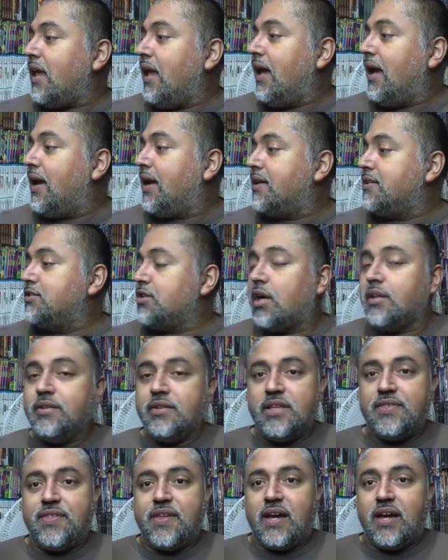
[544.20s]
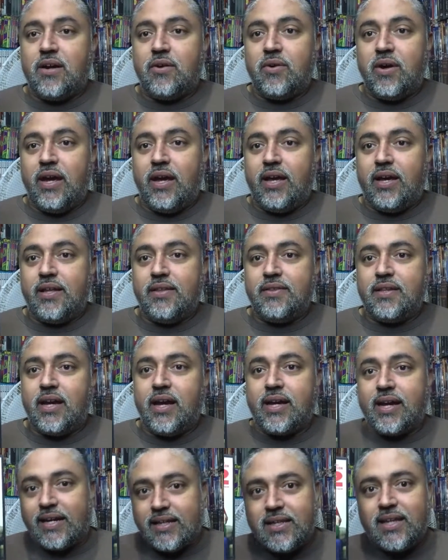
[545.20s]
and John Lithgow, and
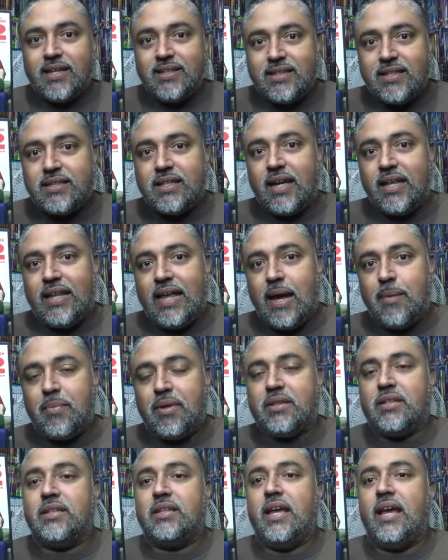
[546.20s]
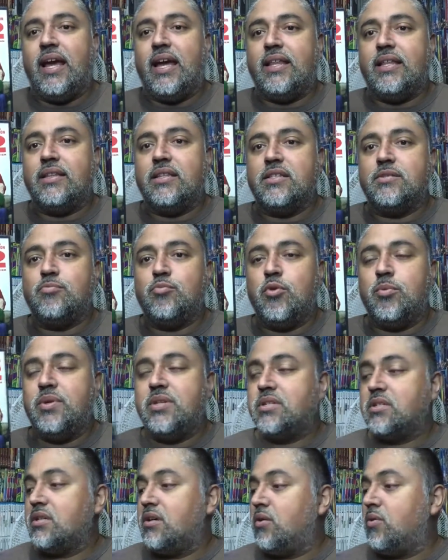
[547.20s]
I kind of like the dynamic that they had in this movie,
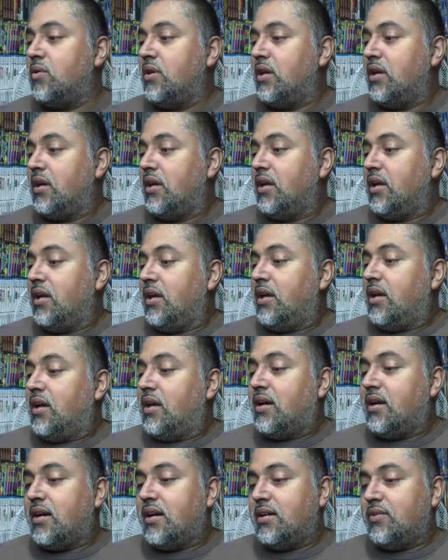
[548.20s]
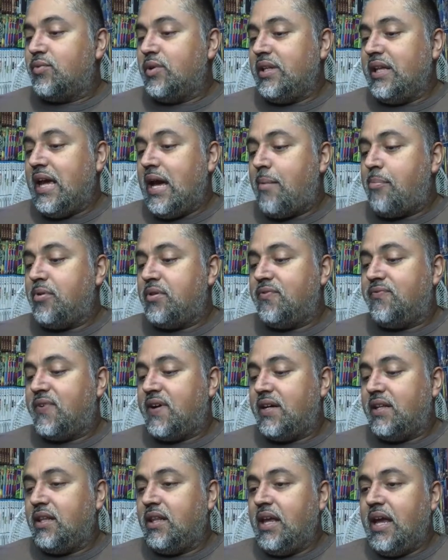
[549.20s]
so really happy to
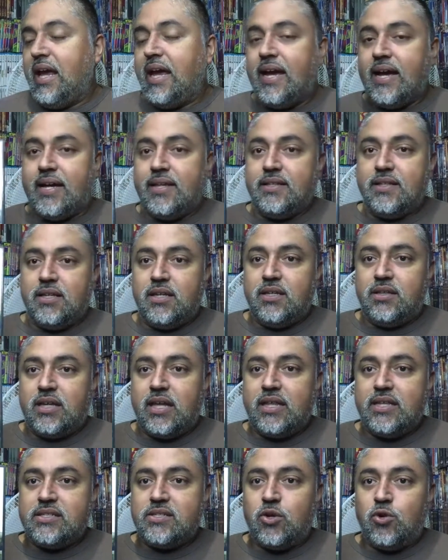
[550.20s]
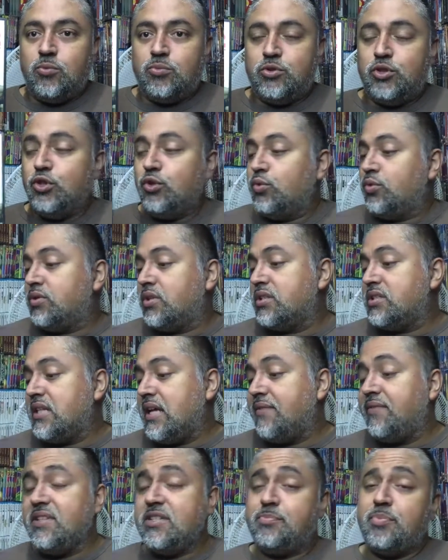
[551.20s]
finally add Daddy's Home 2. It doesn't
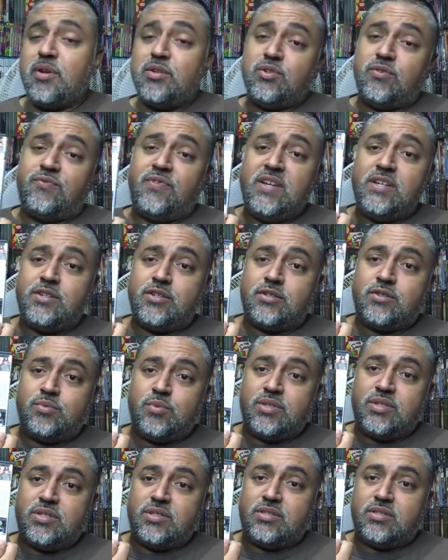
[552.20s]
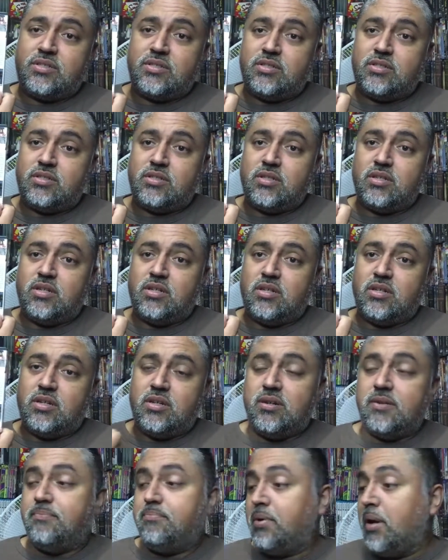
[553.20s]
have any special features, which is
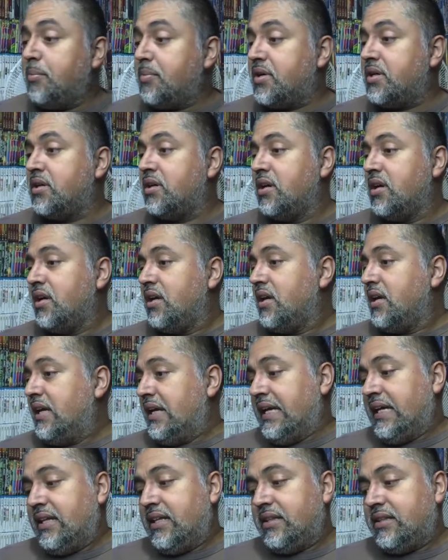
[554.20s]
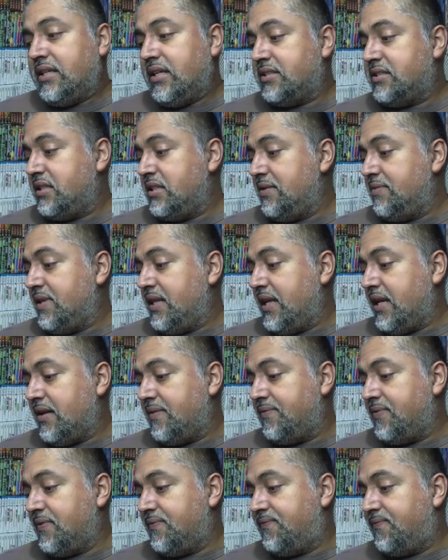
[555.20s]
a bummer. Doesn't even
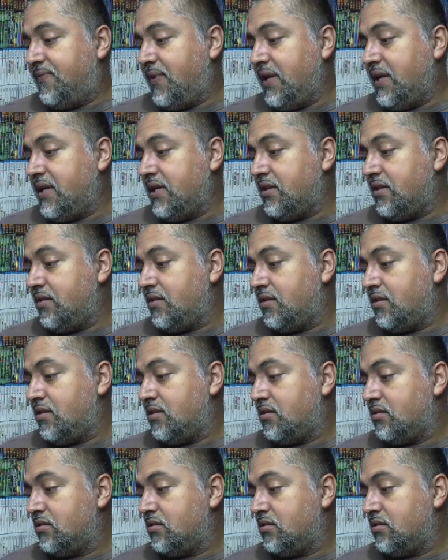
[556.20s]
have the freaking